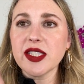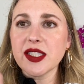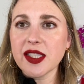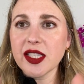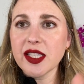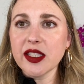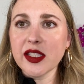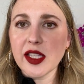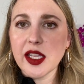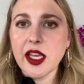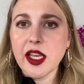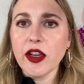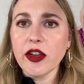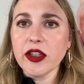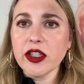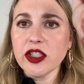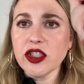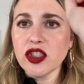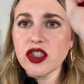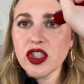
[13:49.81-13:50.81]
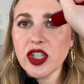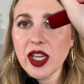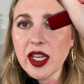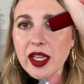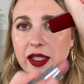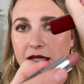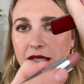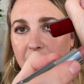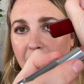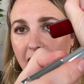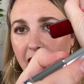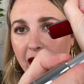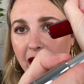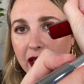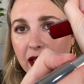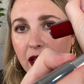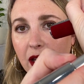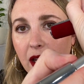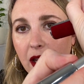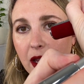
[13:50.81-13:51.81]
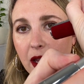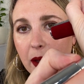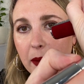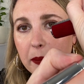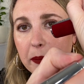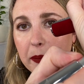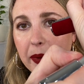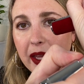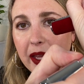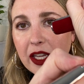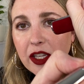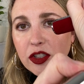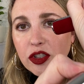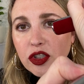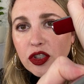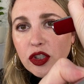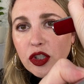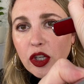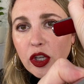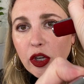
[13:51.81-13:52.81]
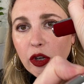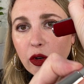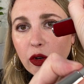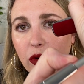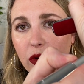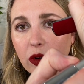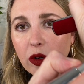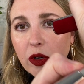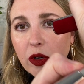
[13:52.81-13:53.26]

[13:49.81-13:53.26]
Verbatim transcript: This here is shade ten Beige New.